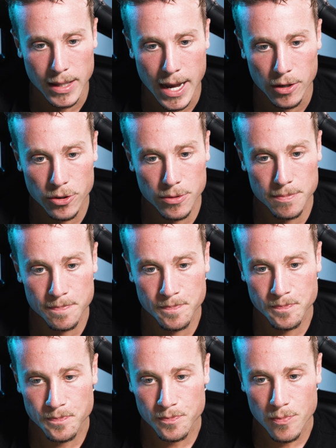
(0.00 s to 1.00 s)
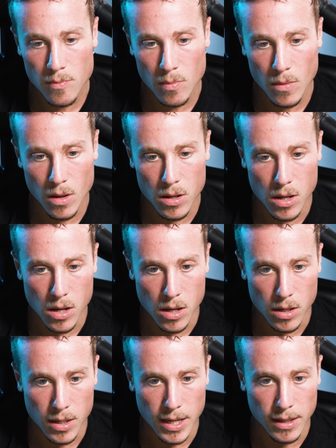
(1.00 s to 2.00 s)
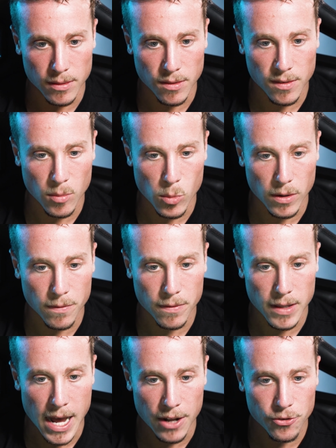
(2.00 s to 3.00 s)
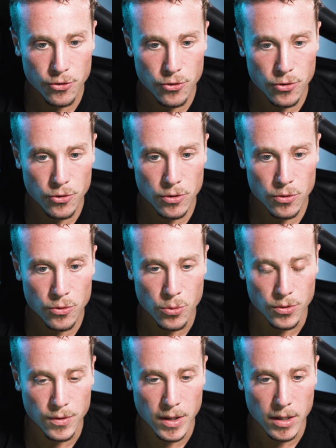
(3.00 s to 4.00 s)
ladder? And someone flash towards